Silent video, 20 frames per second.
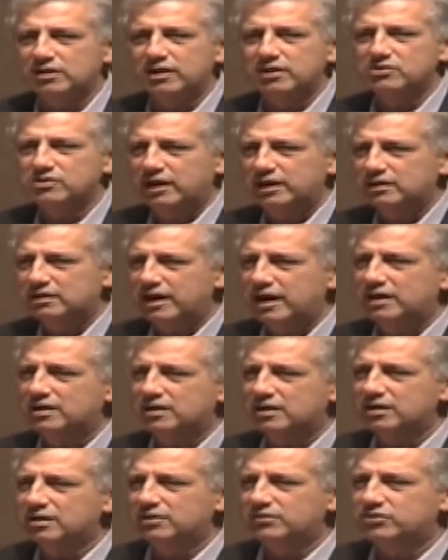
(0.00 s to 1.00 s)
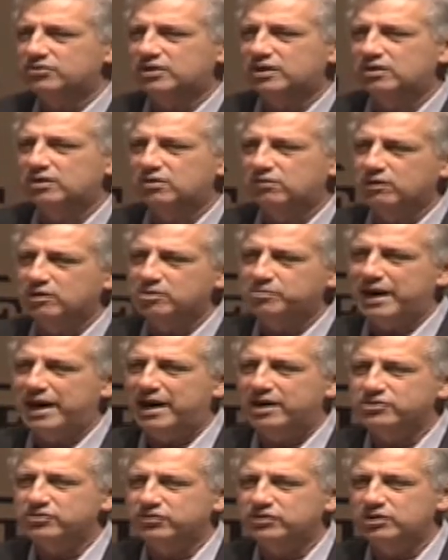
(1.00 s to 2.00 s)
things like that that you've seen over the
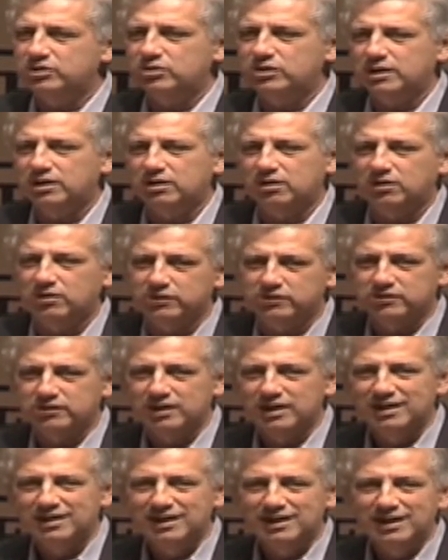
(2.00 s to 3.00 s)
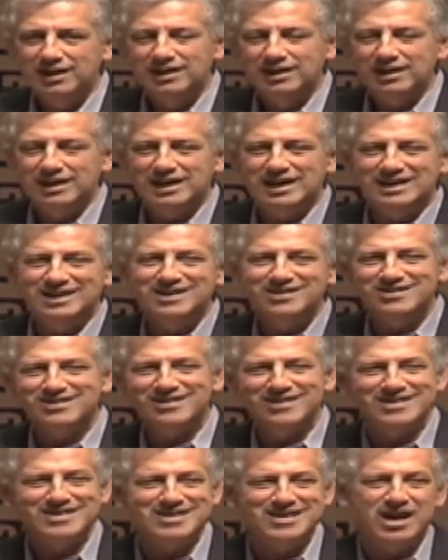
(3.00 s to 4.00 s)
past few years, it is
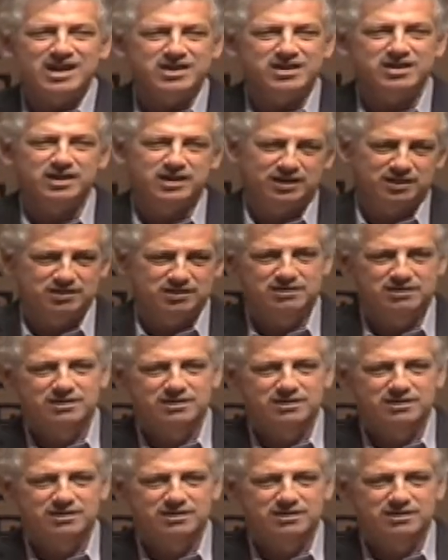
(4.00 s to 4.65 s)
nothing.